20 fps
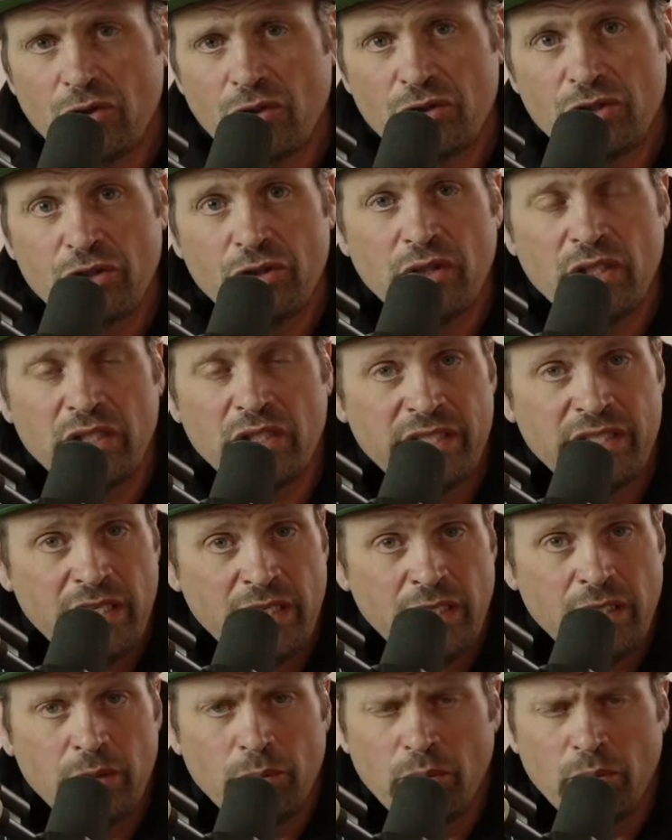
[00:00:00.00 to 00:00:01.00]
to the
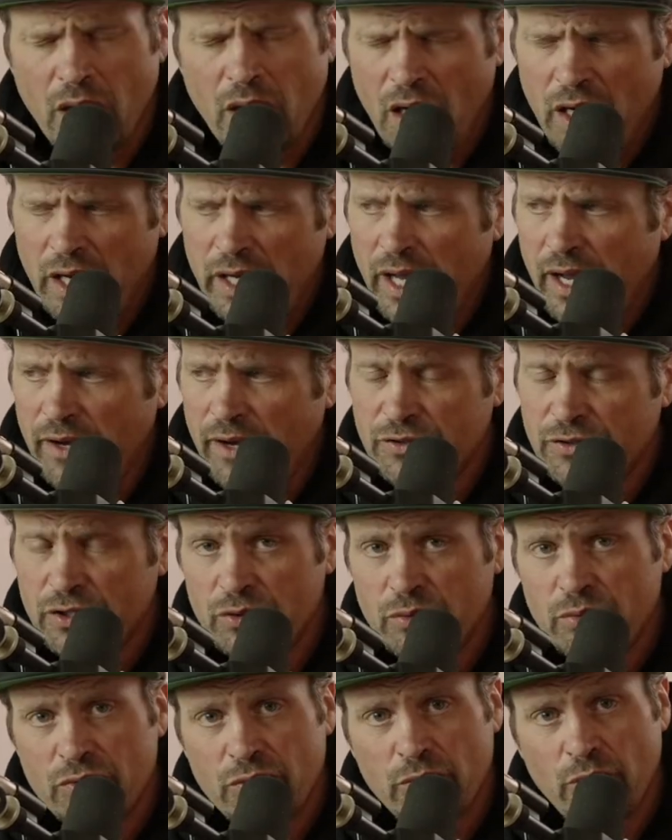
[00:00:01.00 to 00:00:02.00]
team. I have
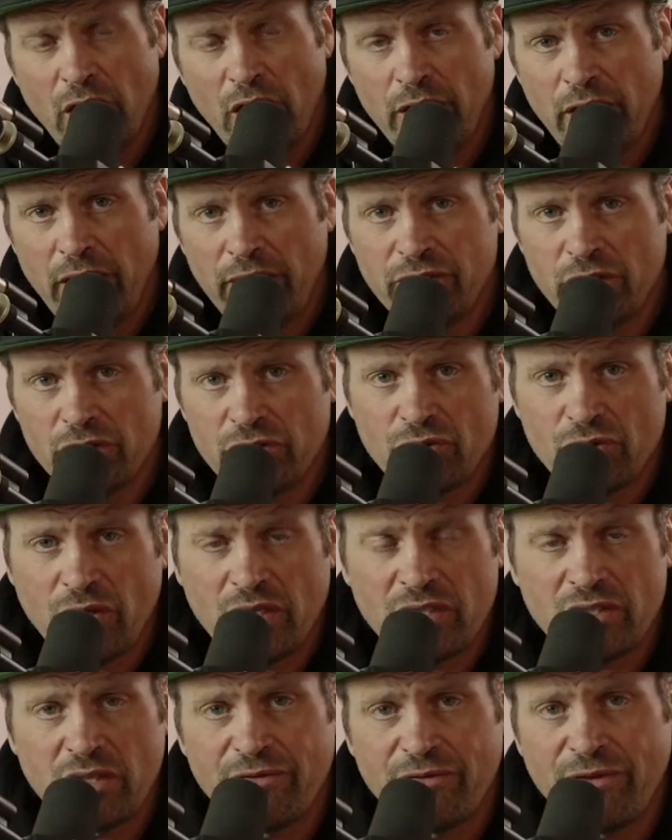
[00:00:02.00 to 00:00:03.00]
to
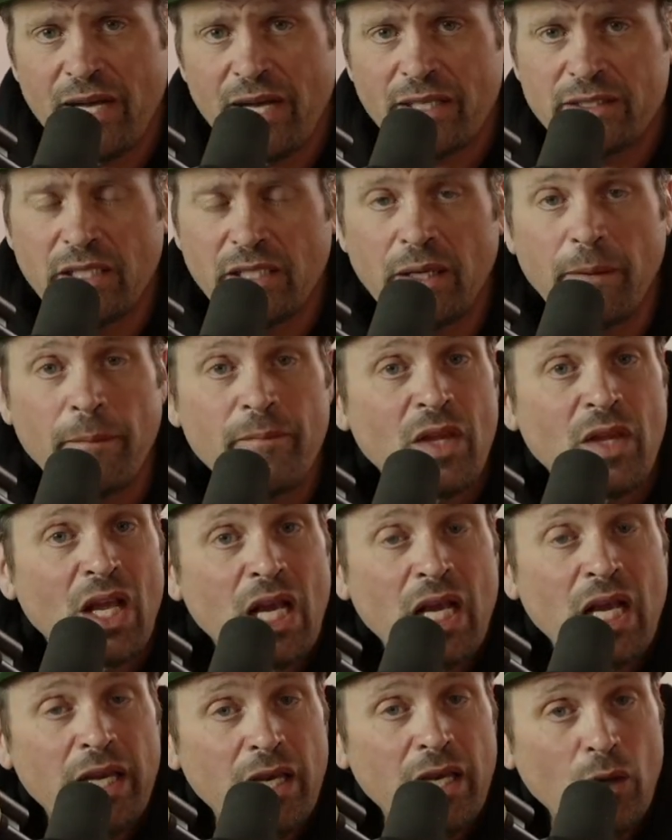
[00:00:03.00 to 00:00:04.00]
stress the fact that
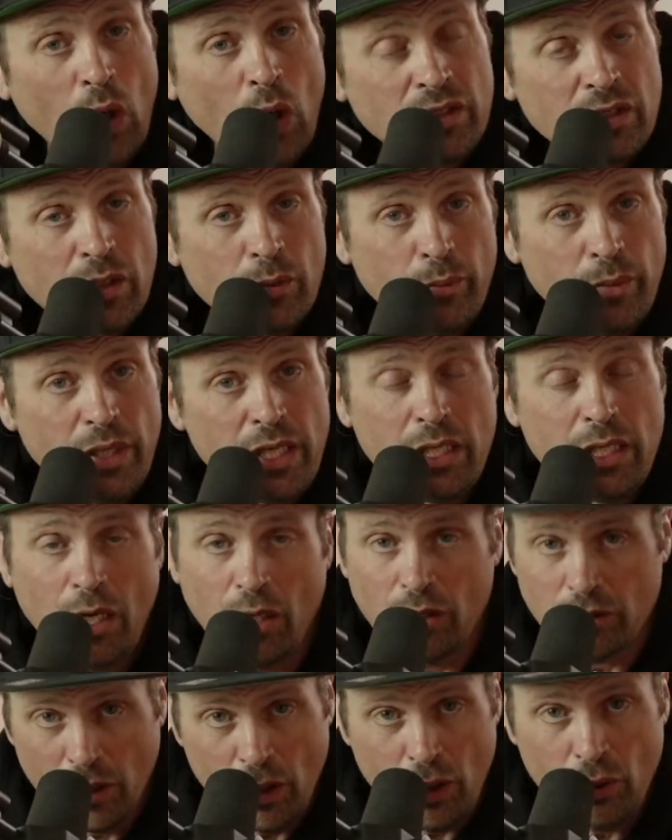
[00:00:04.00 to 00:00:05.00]
it wasn't me
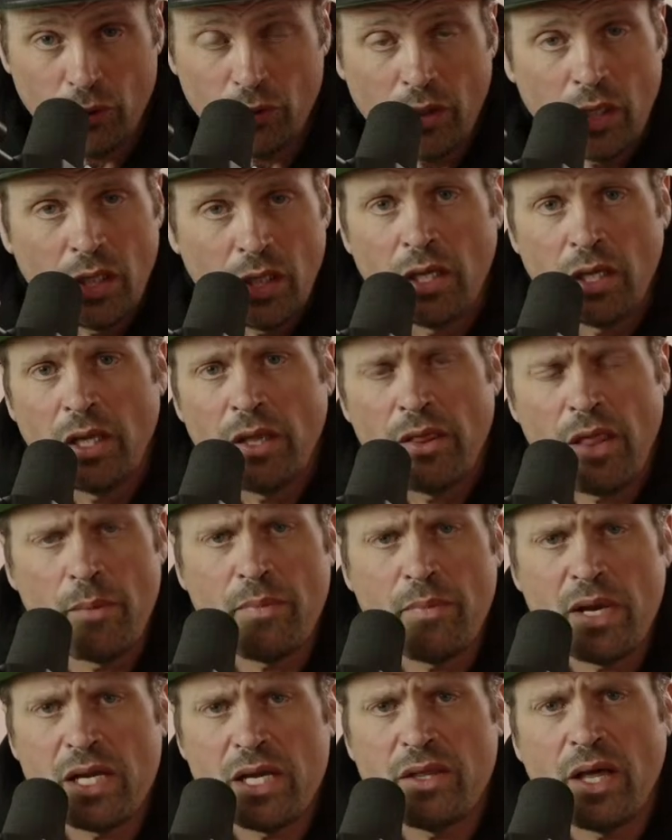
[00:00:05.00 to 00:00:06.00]
alone that
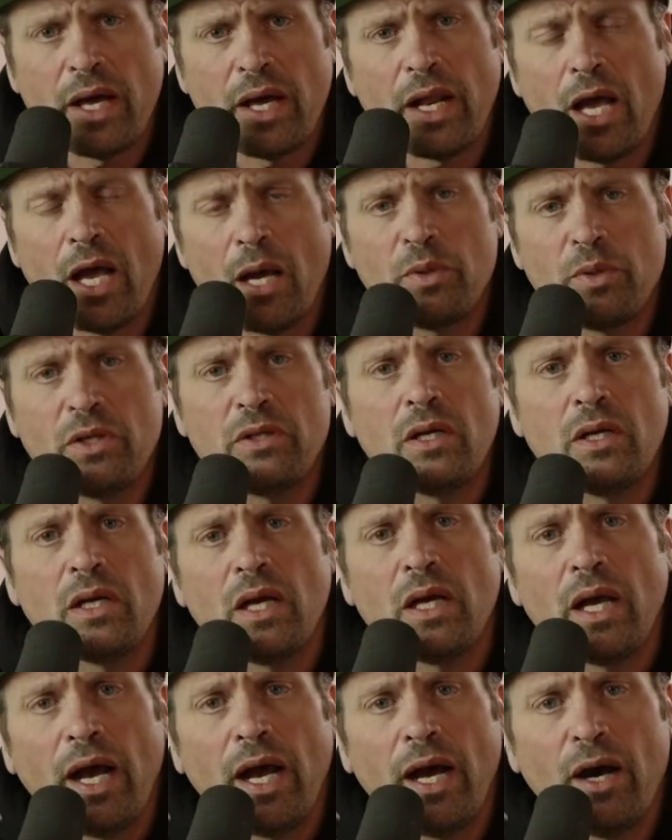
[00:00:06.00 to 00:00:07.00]
made that happen
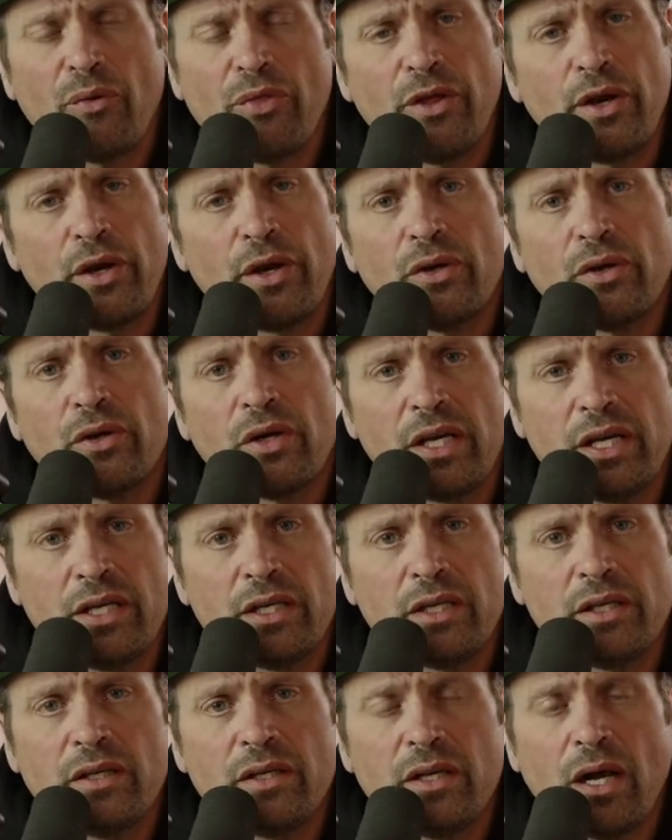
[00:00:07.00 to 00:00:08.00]
out there
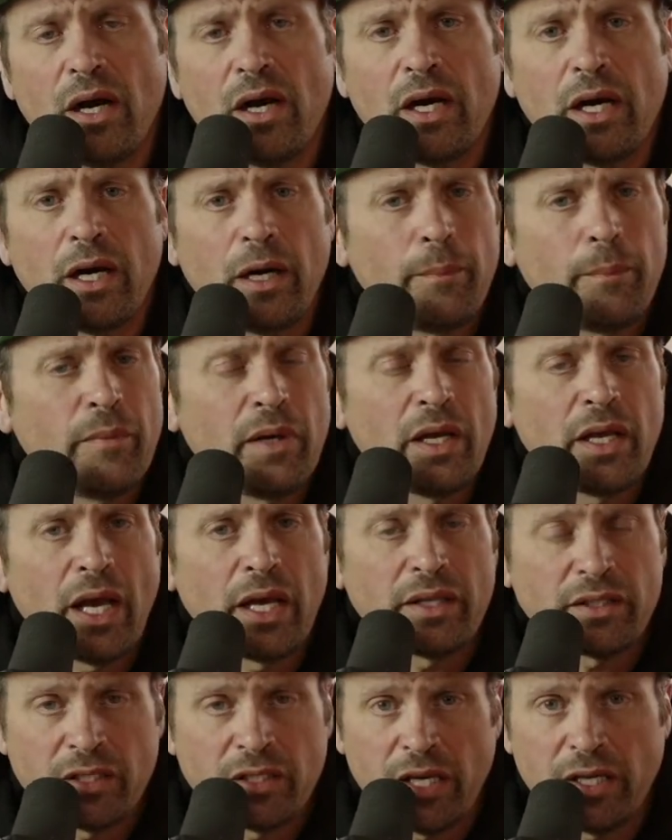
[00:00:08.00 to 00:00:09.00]
in
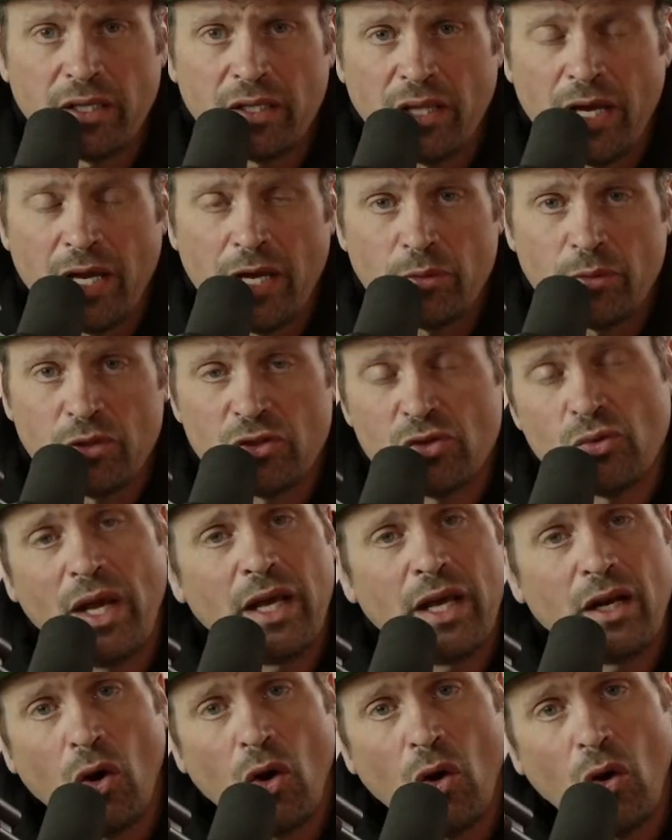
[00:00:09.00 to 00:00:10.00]
at King of the Hammers. We had
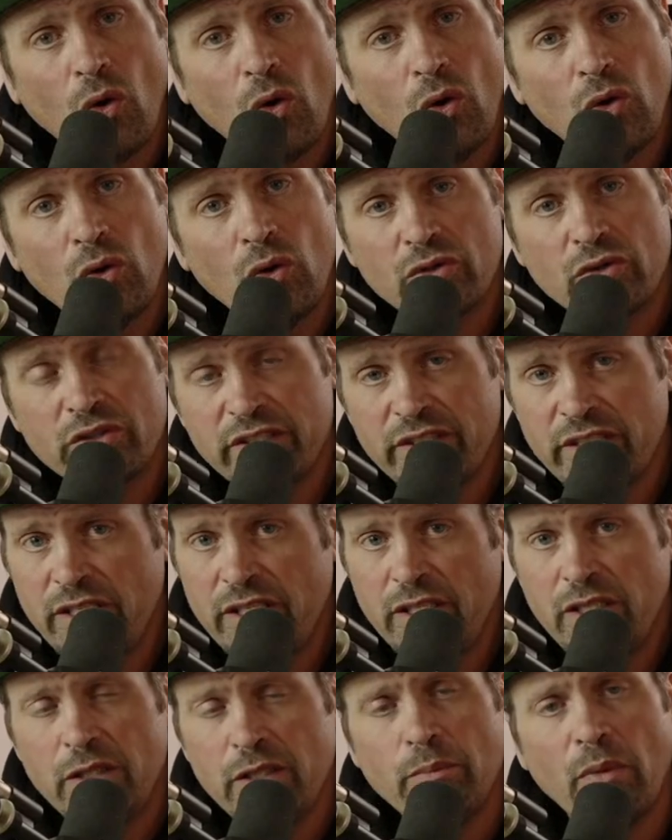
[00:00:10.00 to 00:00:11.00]
a whole
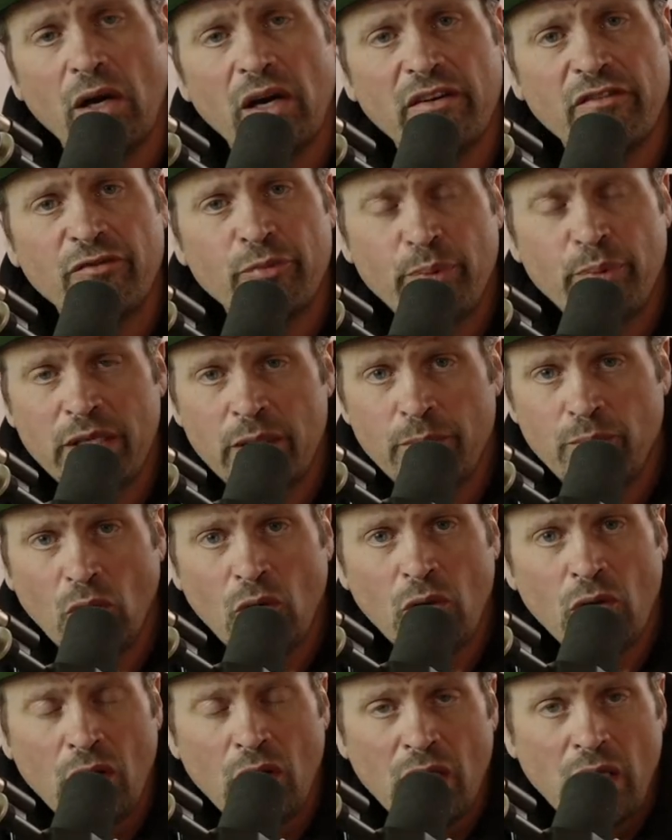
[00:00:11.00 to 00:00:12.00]
team of
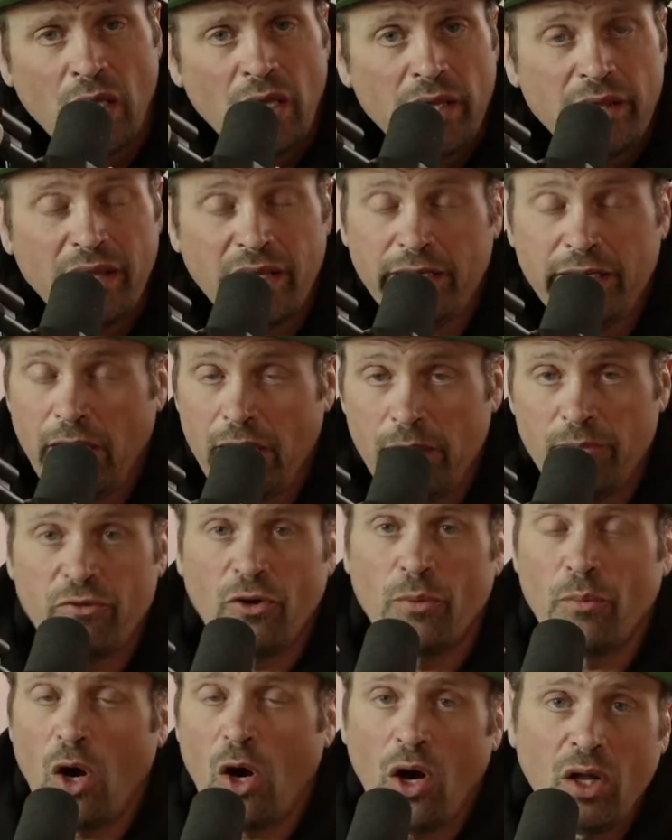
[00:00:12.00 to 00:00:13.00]
people that came
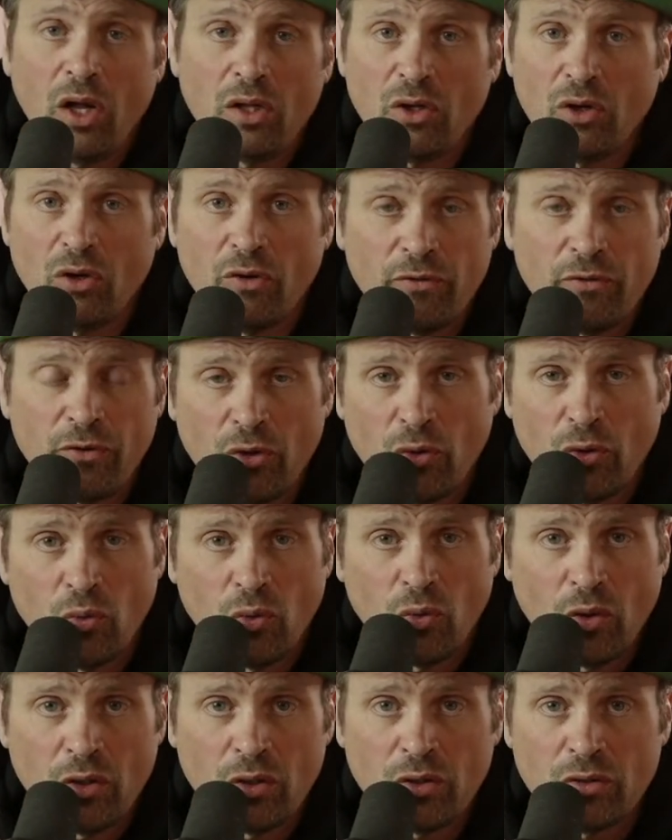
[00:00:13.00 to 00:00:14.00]
from all over the
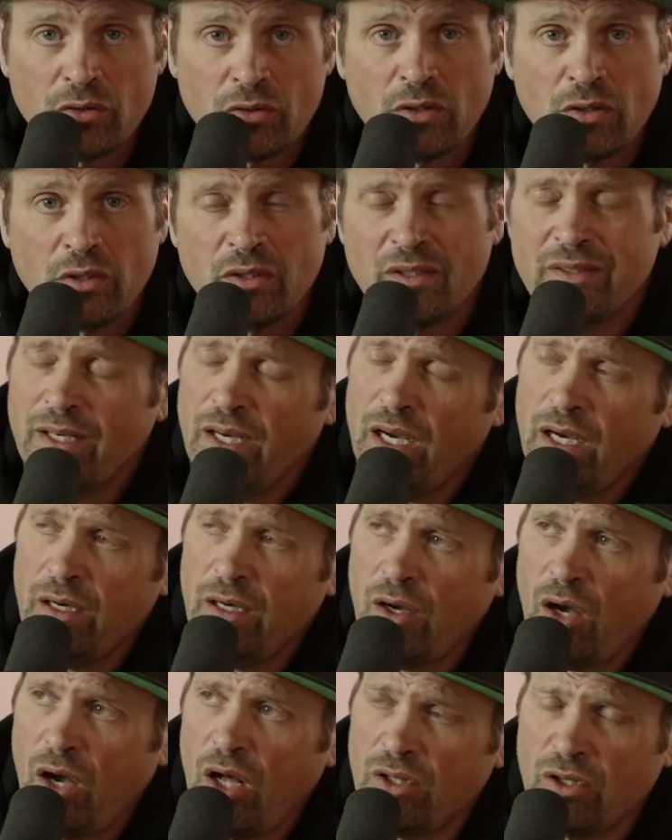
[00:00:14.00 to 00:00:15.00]
world,
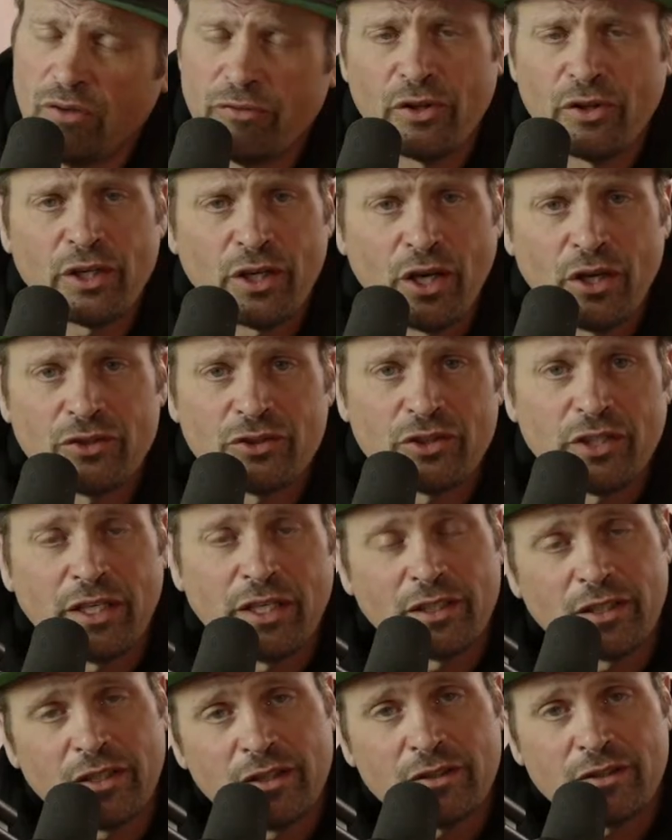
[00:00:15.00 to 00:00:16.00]
all over the country at
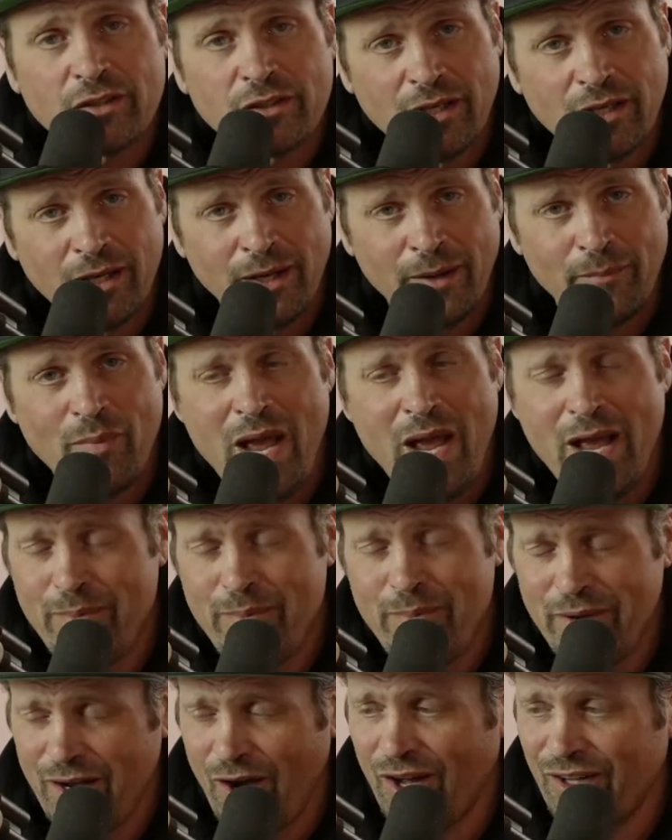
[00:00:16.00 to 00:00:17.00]
least,
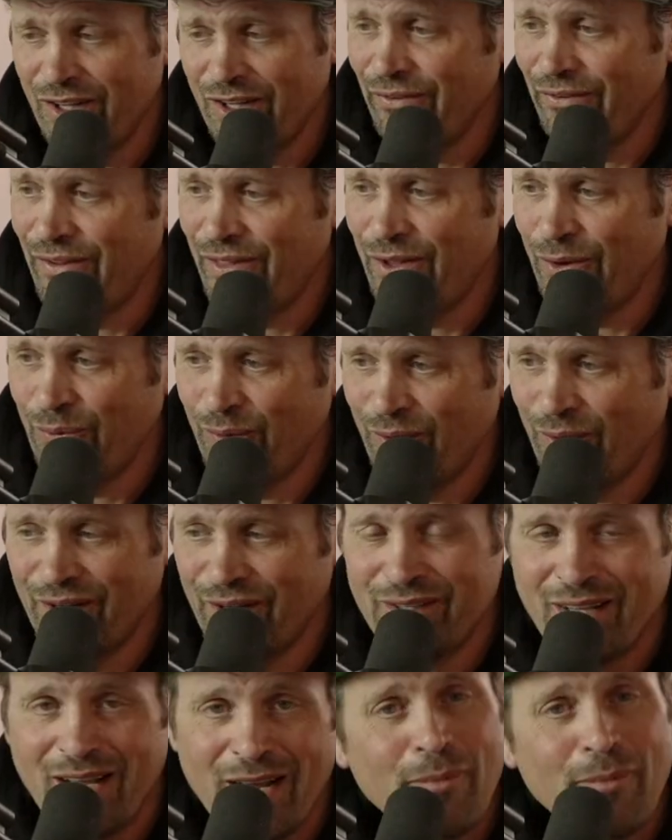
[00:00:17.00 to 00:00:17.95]
maybe all over the world.